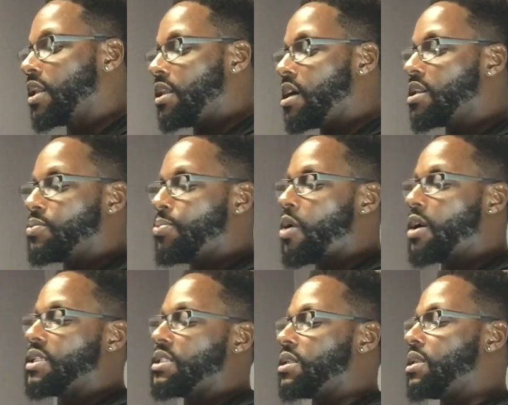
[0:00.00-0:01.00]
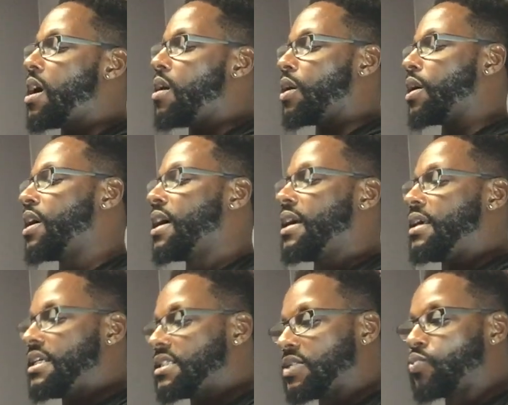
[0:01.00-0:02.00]
and the other part is longer.
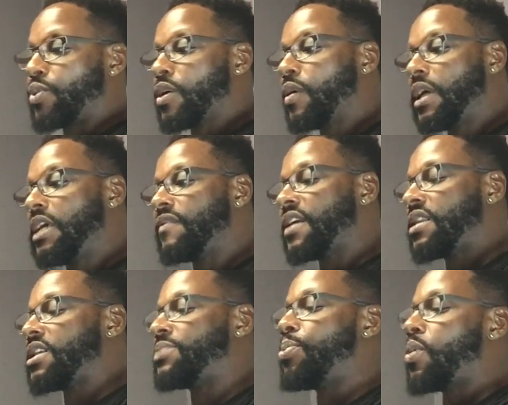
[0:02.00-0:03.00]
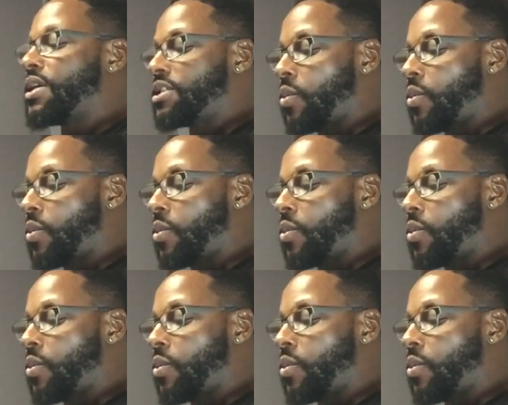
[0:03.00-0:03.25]
This is real even at this point.